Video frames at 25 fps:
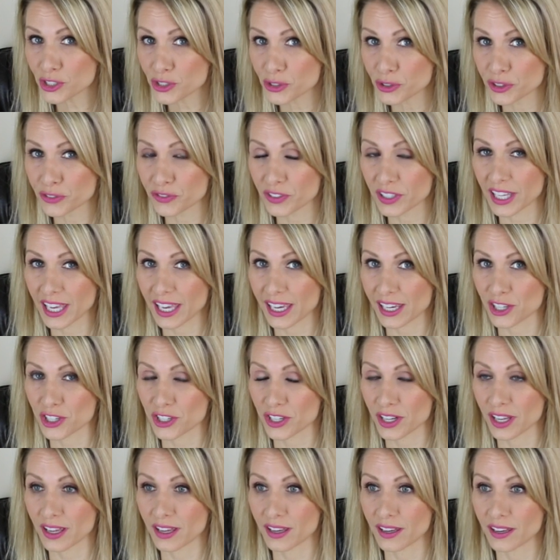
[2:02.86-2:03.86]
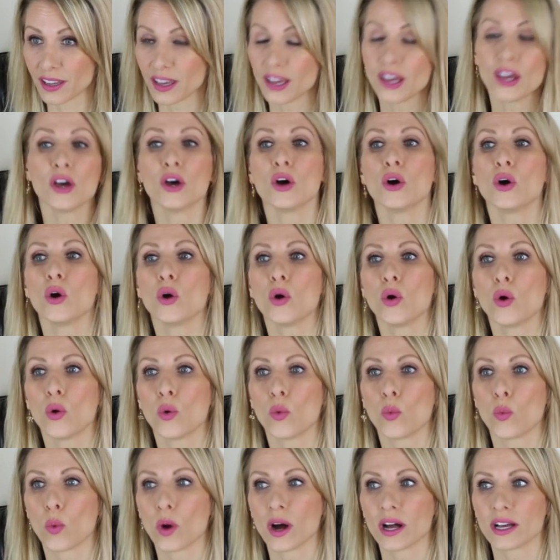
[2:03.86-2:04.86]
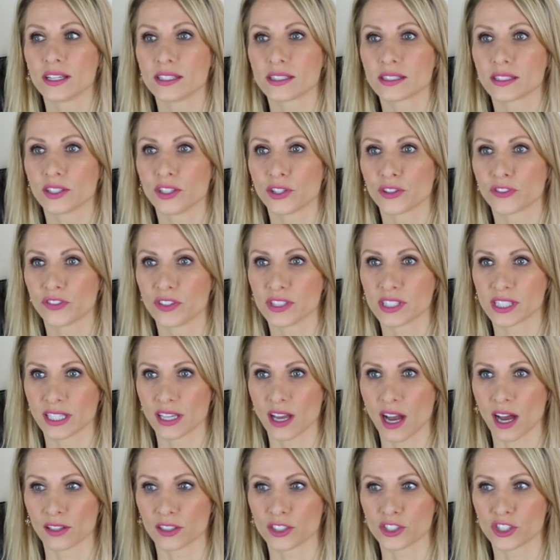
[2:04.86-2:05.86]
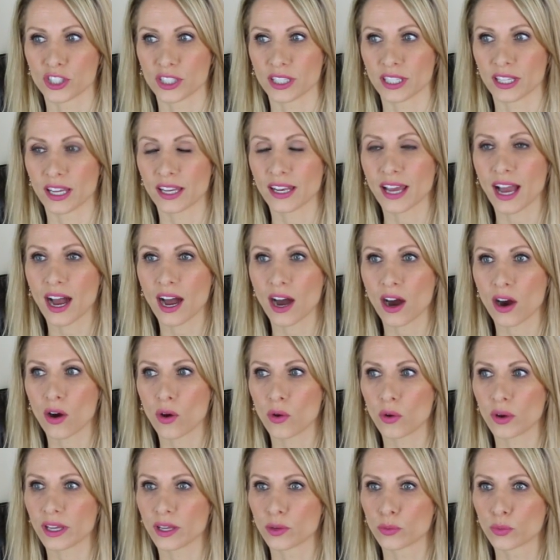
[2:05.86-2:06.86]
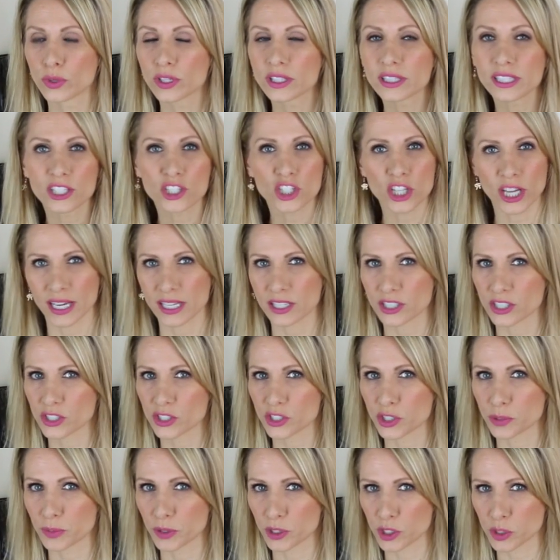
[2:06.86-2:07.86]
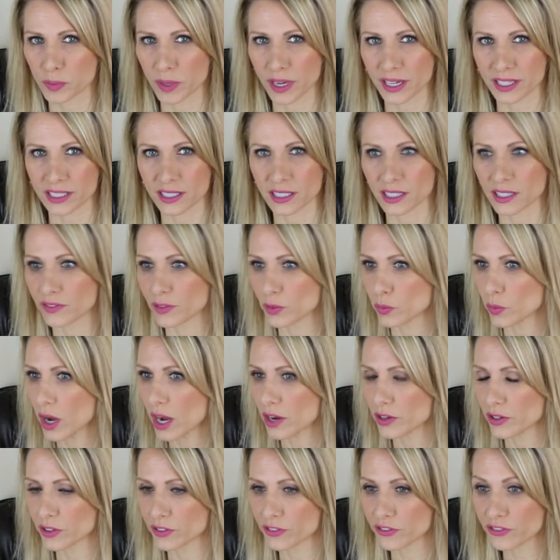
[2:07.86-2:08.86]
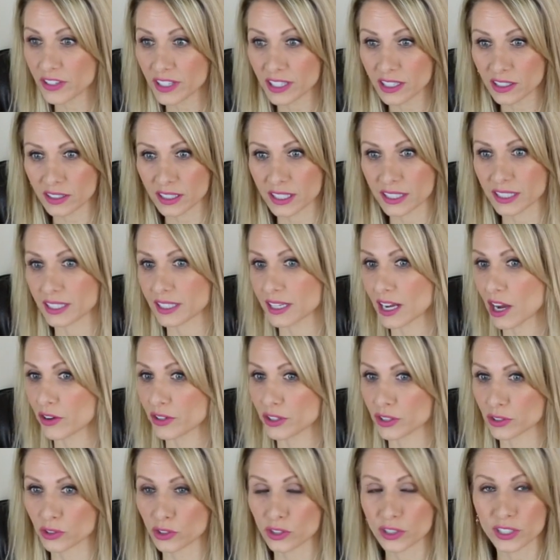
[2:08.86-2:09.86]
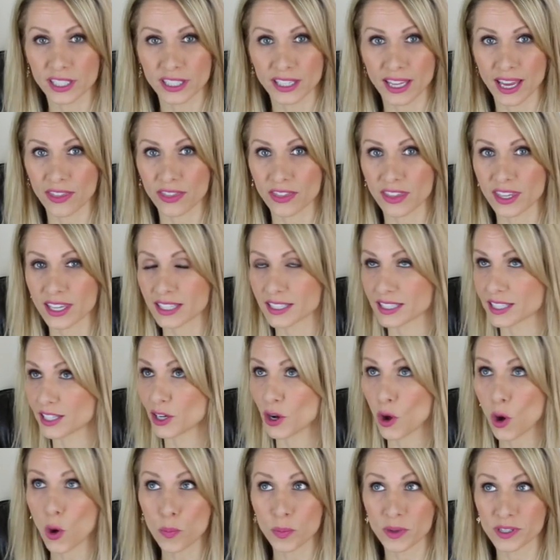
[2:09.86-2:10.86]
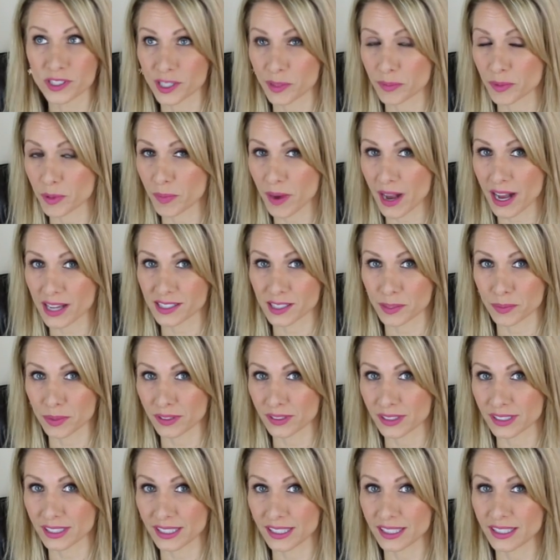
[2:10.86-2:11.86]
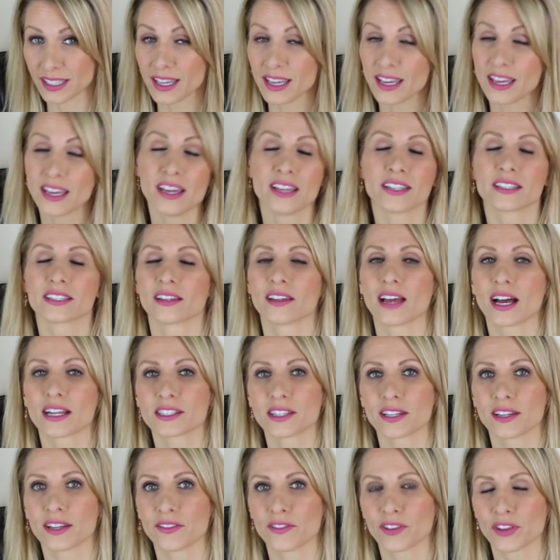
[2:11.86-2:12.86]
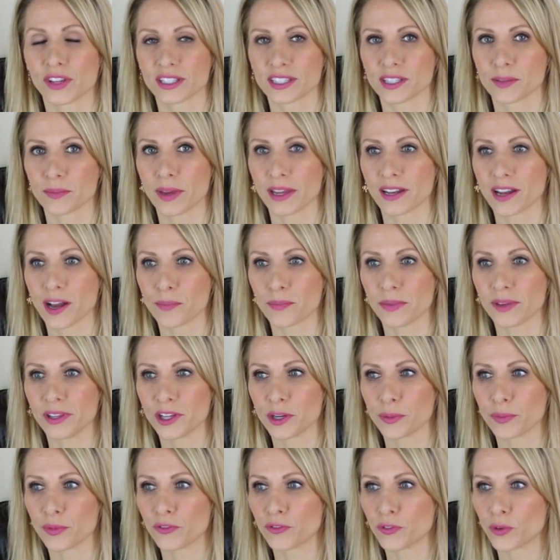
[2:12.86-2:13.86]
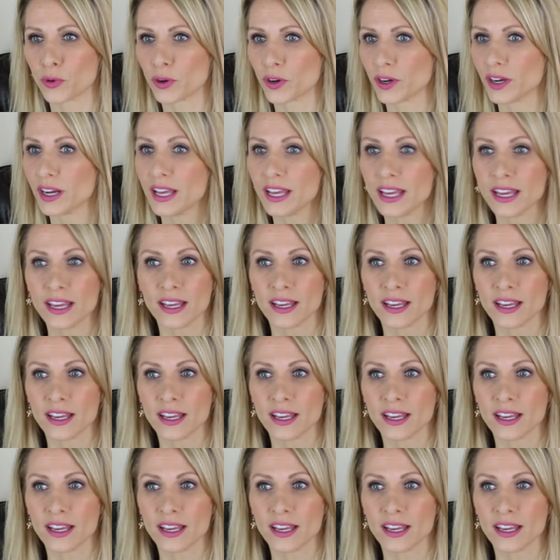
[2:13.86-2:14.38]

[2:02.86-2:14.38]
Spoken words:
certification was your physiology, and how it really changes your perspective and how you're feeling and how you're looking at things, and it opens up the possibility to lots of different things that may not be there before.